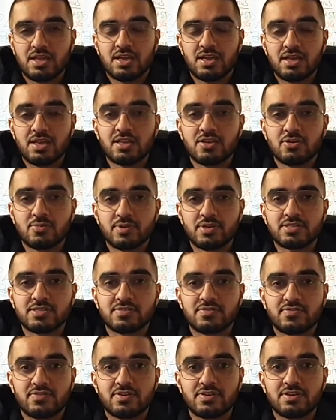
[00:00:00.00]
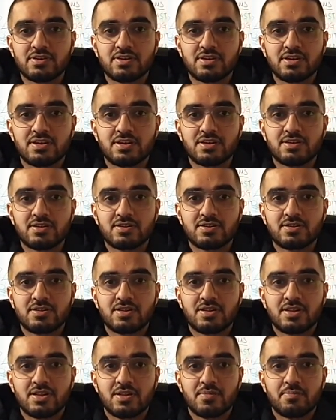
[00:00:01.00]
a little bit different,
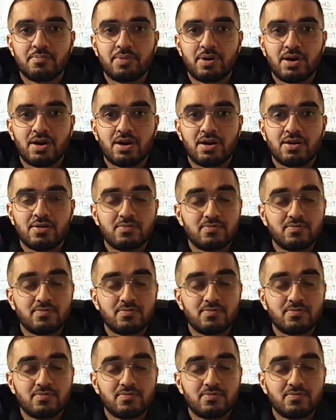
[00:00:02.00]
but